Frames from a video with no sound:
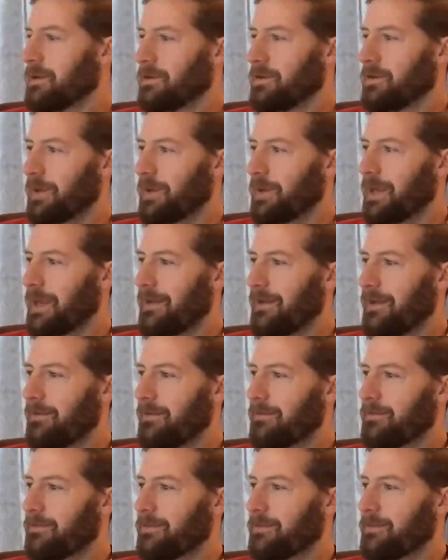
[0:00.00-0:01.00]
Do we have,
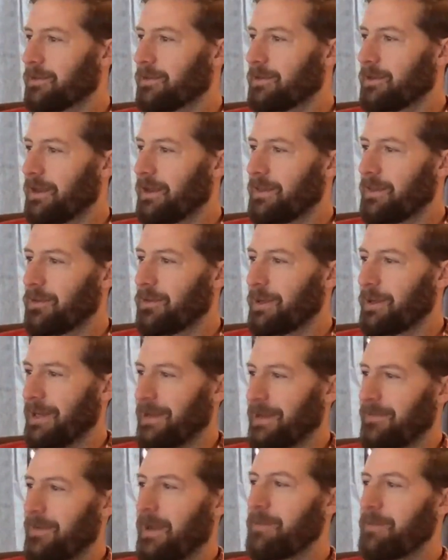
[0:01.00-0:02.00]
I think we
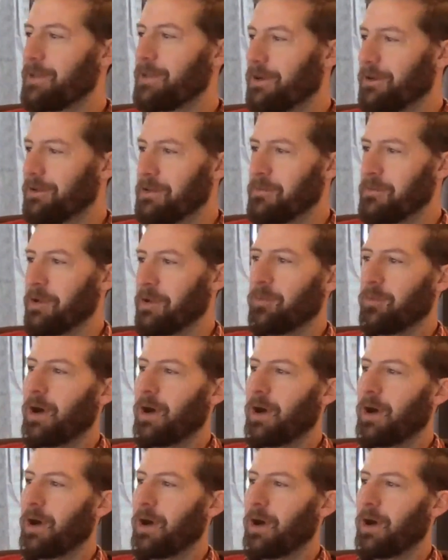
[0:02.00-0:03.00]
have, I'm the only one
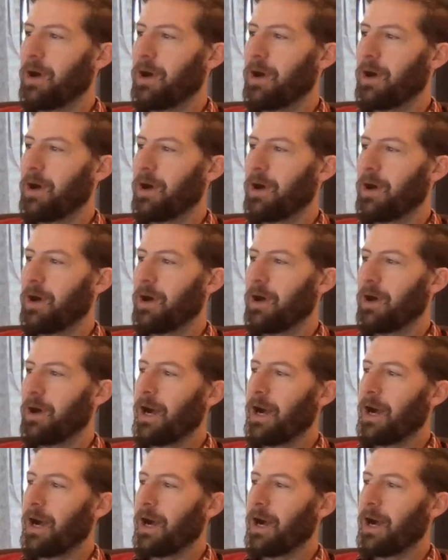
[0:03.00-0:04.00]
watching on YouTube right
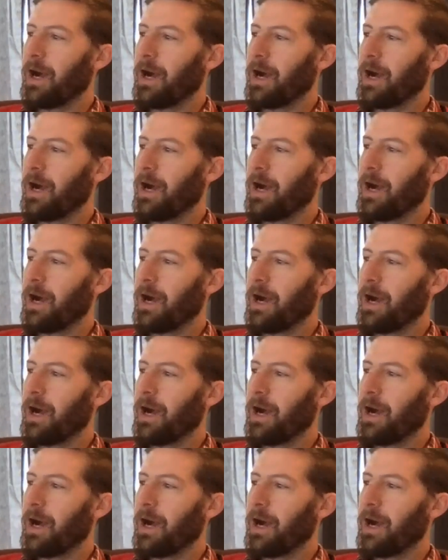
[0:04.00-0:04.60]
now, it appears.